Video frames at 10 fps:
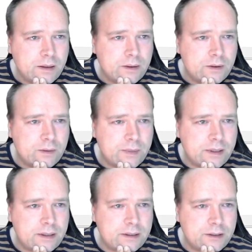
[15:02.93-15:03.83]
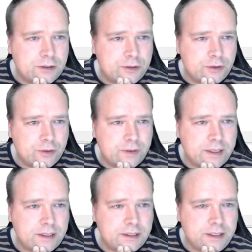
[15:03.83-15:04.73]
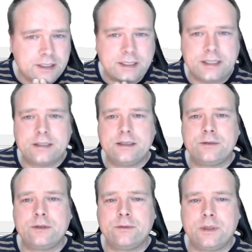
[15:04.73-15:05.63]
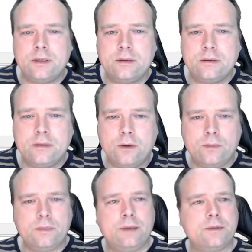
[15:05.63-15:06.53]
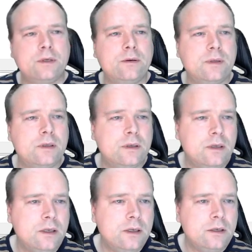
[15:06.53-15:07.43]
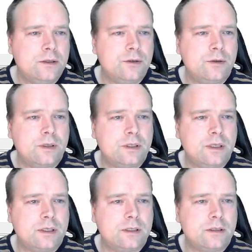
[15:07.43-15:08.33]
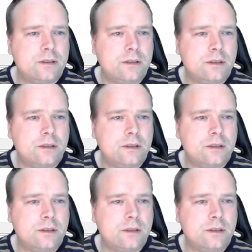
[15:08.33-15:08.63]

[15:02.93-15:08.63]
Command synchronize DS. Yes, this was the one. No, that was not the one. Synchronize DS.